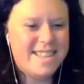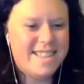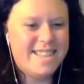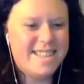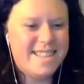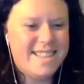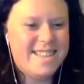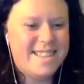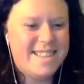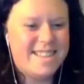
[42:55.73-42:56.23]

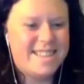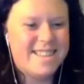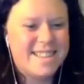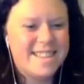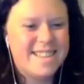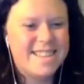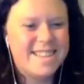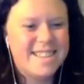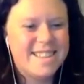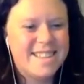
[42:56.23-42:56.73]

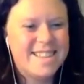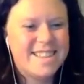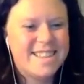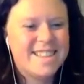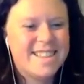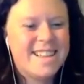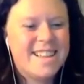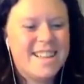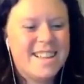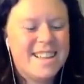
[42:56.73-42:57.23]

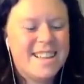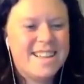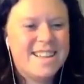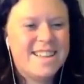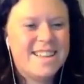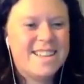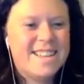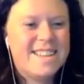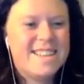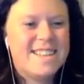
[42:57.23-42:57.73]

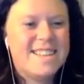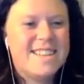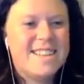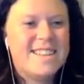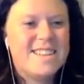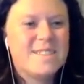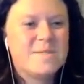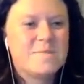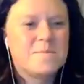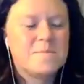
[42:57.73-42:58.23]

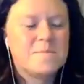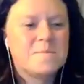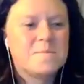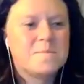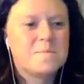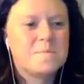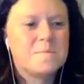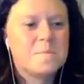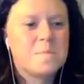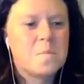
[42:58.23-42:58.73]

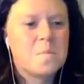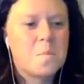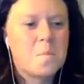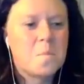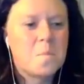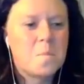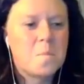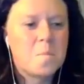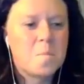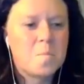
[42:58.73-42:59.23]

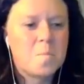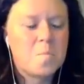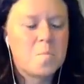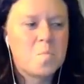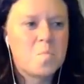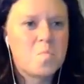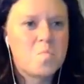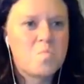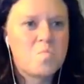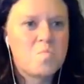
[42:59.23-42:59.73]

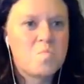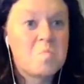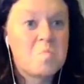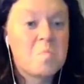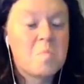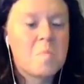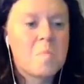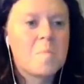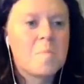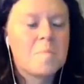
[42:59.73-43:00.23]

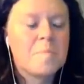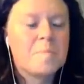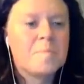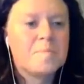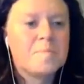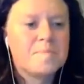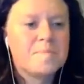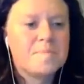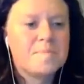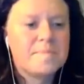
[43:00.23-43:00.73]

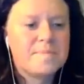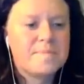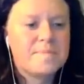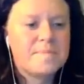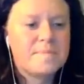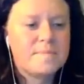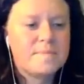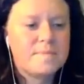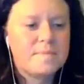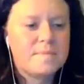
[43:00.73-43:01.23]

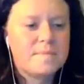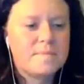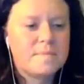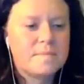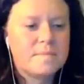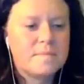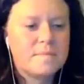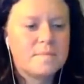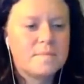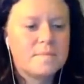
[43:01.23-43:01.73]

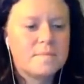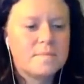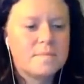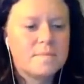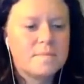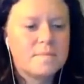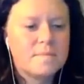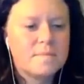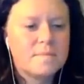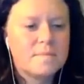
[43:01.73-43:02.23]

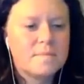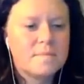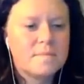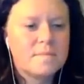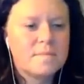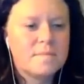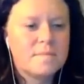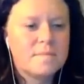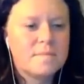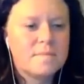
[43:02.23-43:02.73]

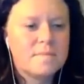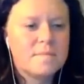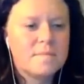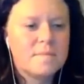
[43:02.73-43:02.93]
[no speech]